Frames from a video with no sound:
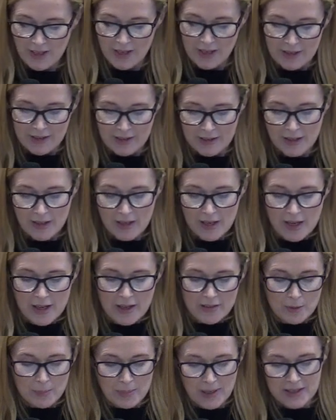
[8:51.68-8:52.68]
in
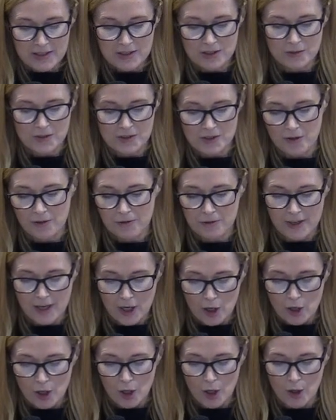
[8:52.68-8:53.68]
the place of
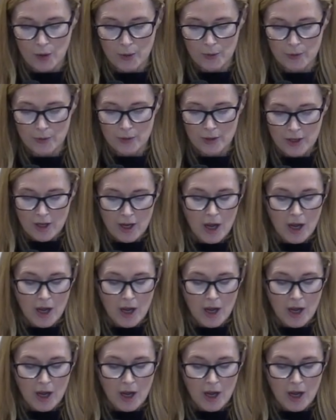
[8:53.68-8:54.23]
suffering alone